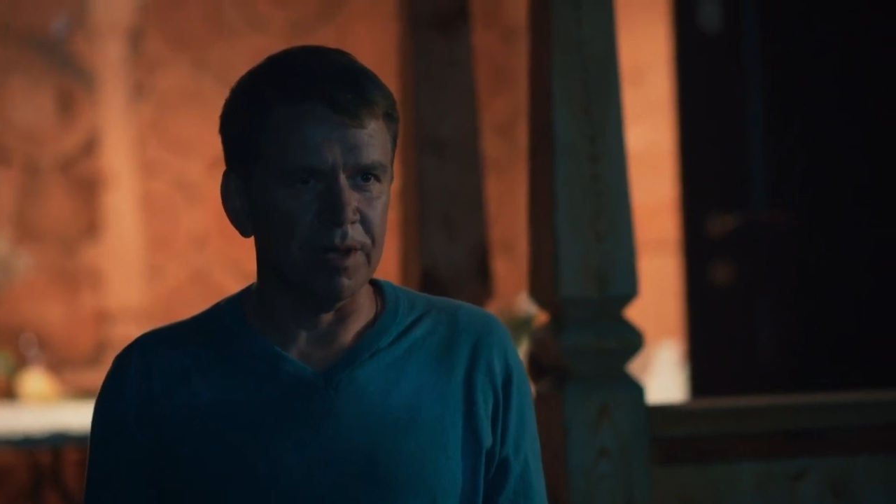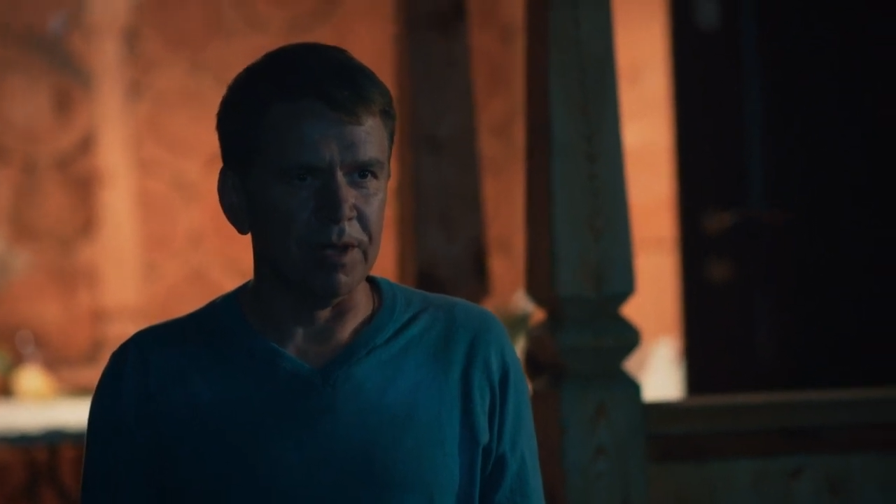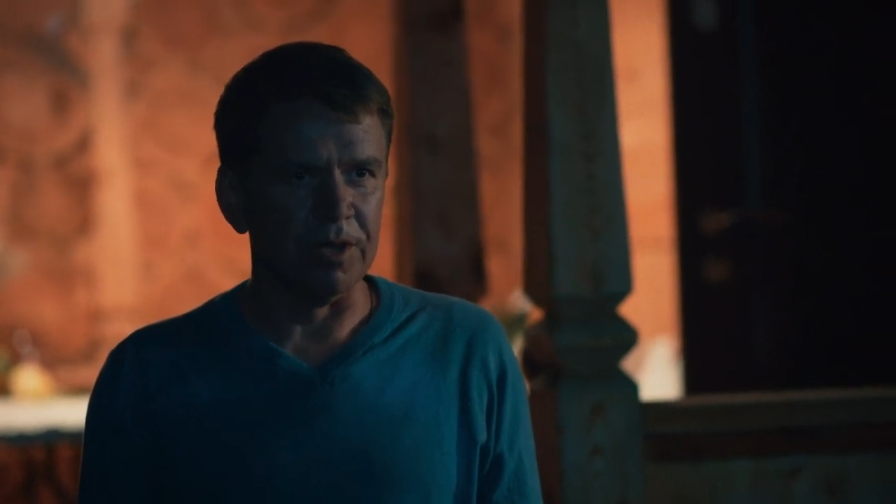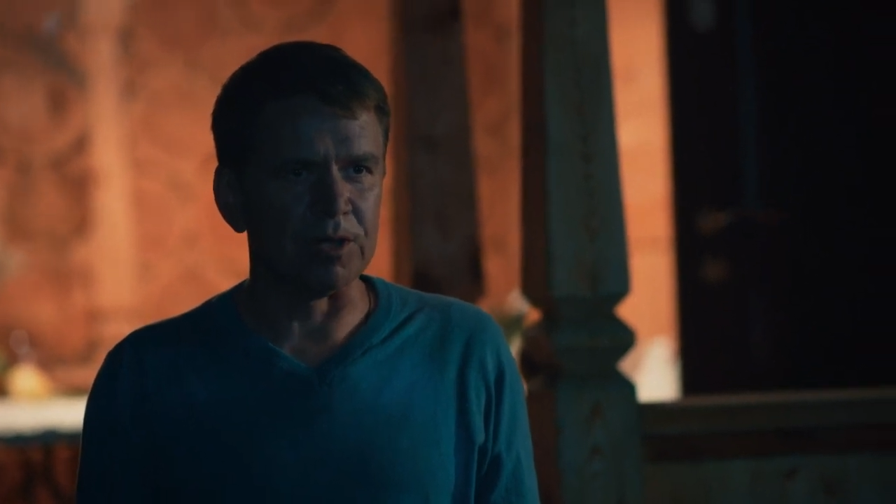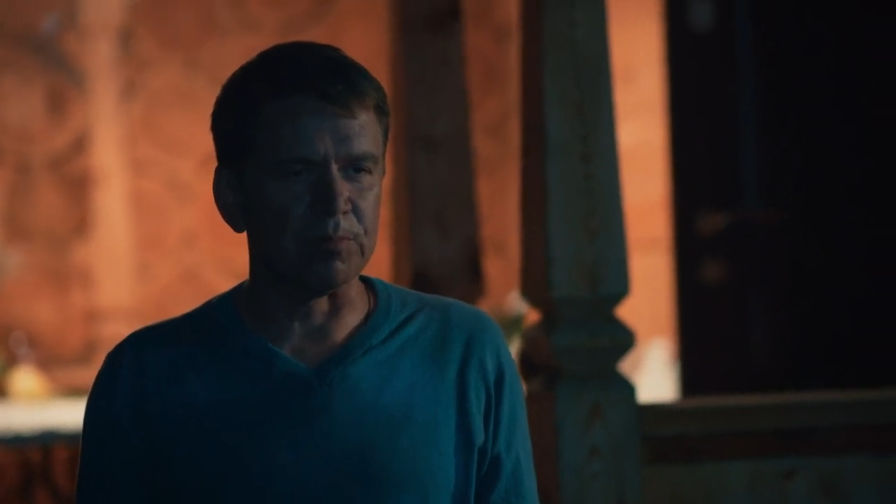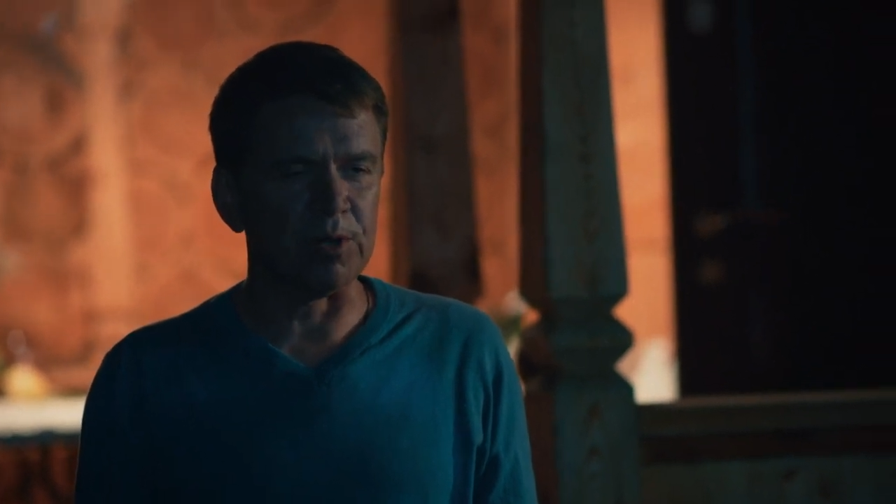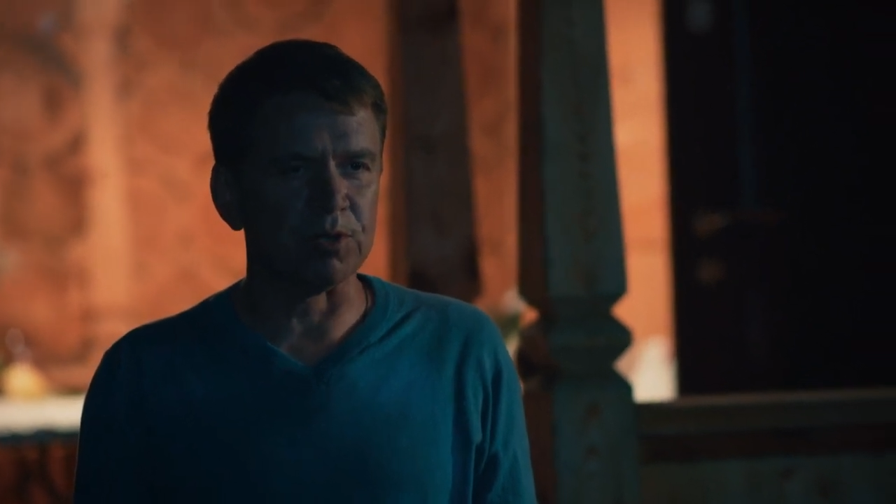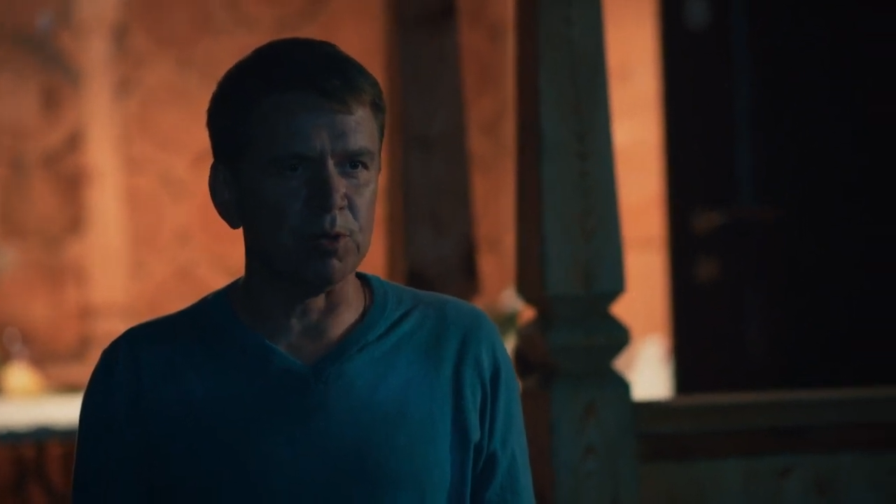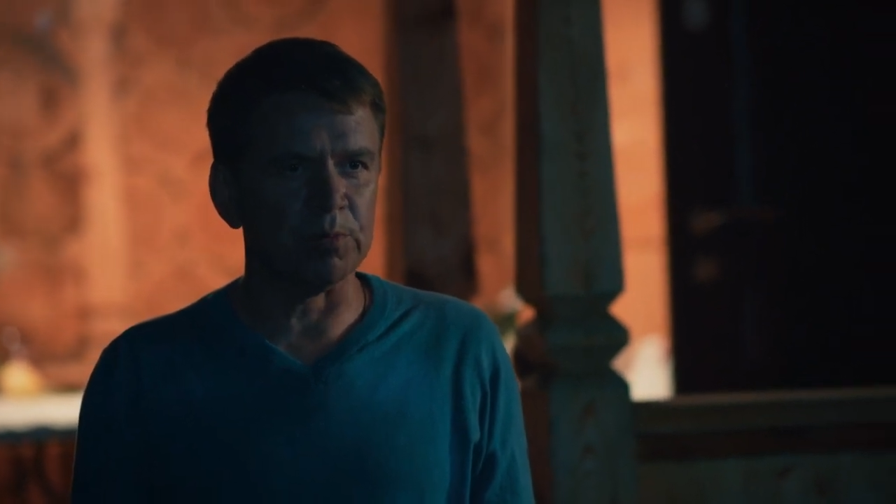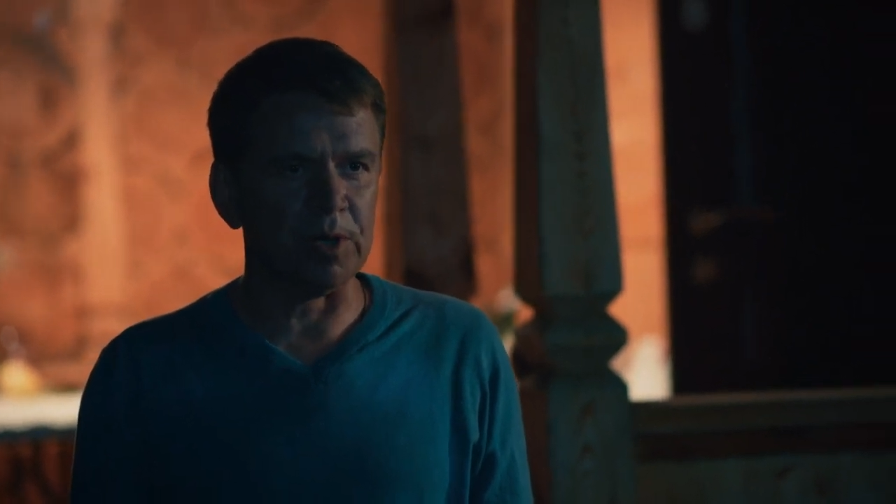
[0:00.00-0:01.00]
and
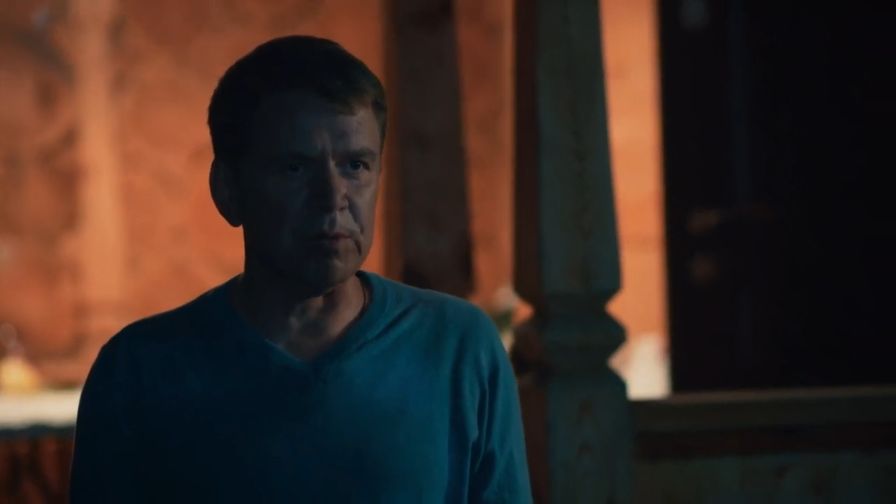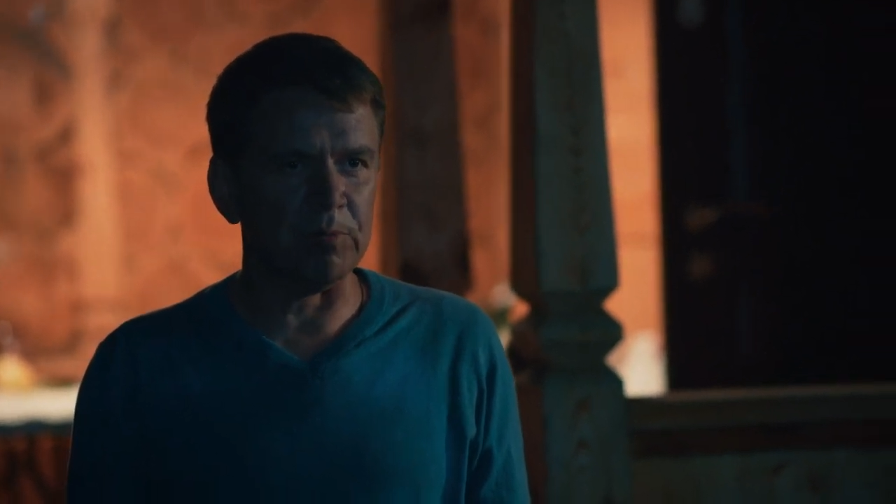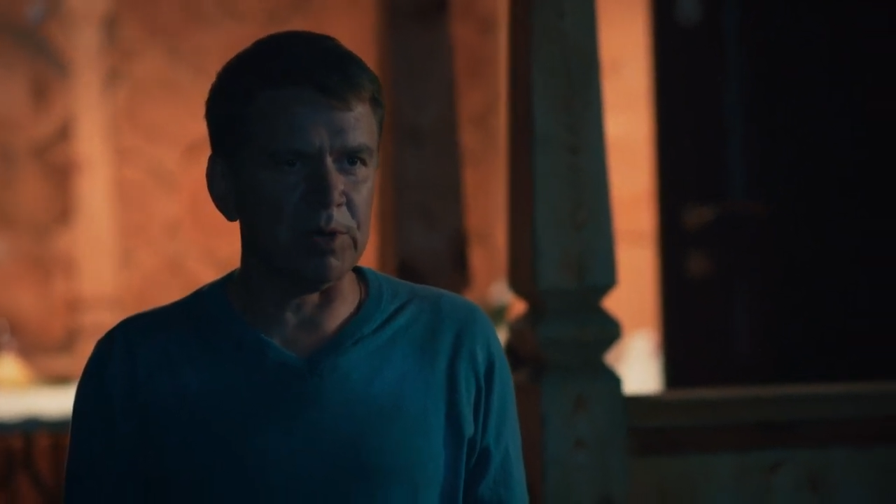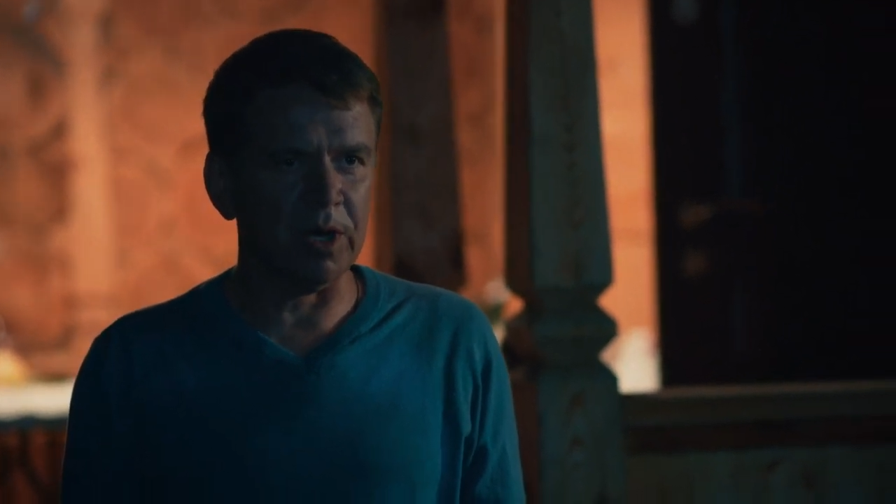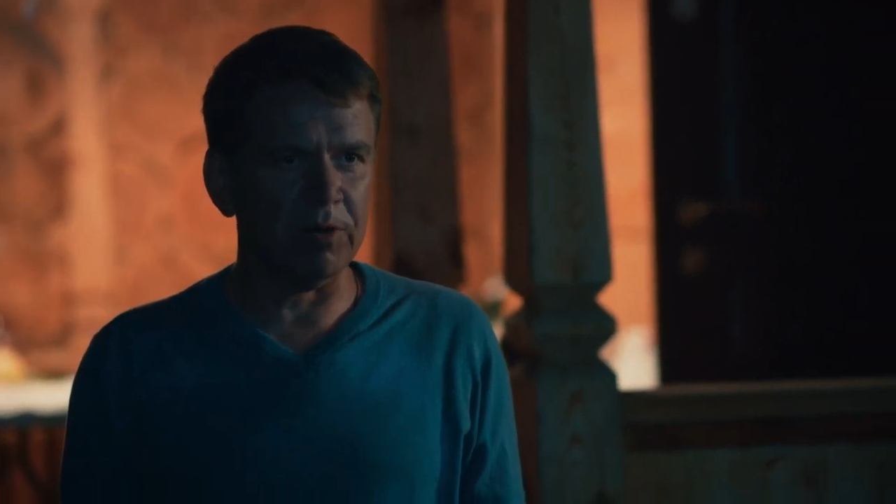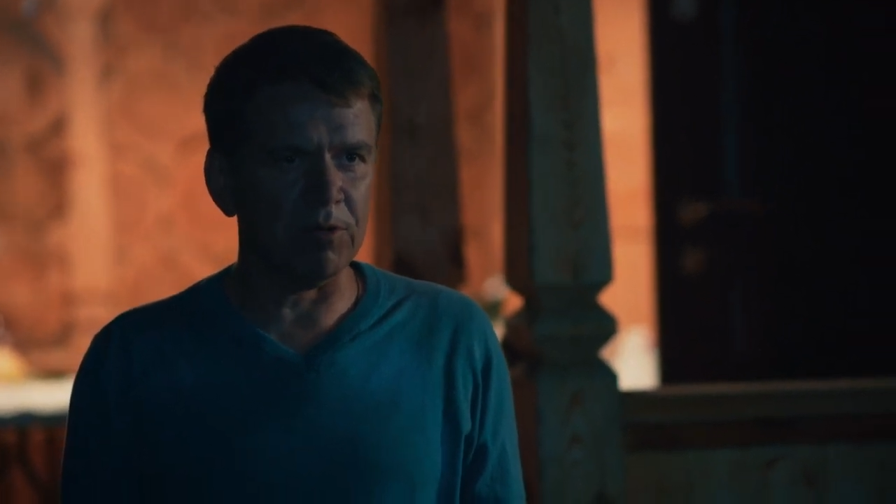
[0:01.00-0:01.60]
gas. I